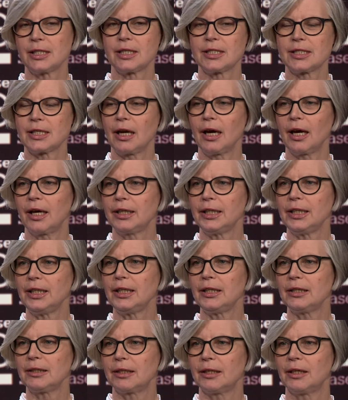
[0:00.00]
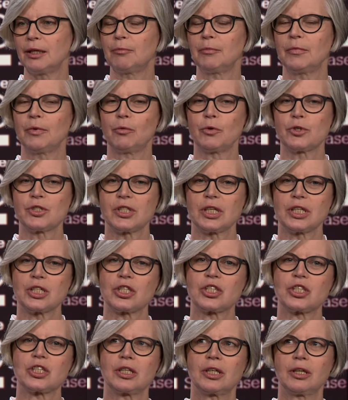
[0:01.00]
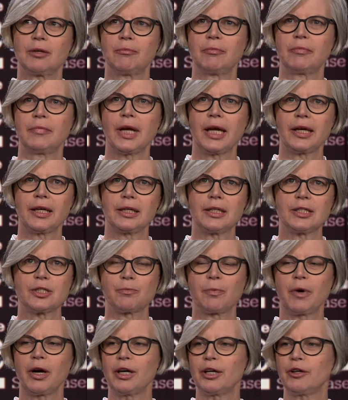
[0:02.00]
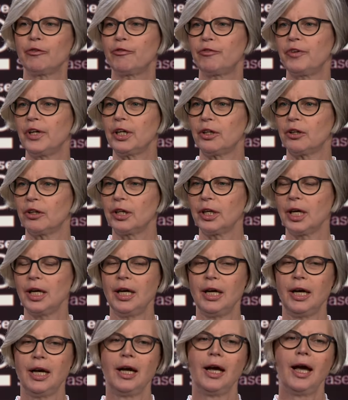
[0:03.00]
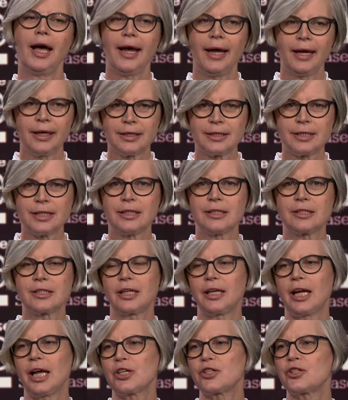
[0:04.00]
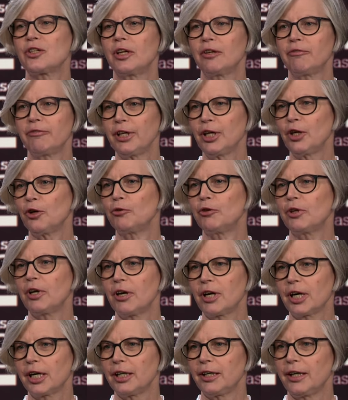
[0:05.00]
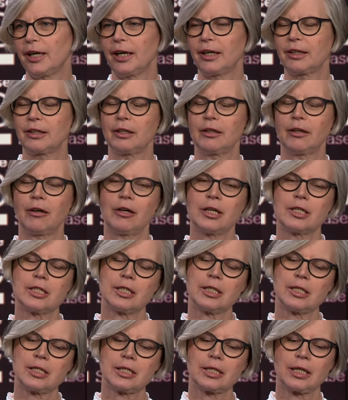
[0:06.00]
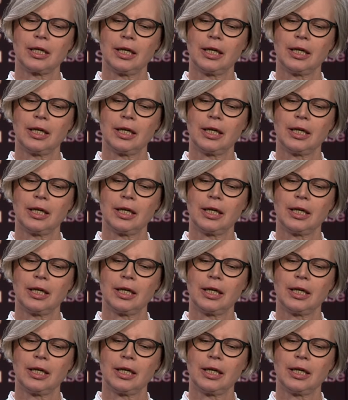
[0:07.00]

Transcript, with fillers: And mm-hmm. Zaha Hadid um, was such um, like an inspiring figure and international renowned architect and artist.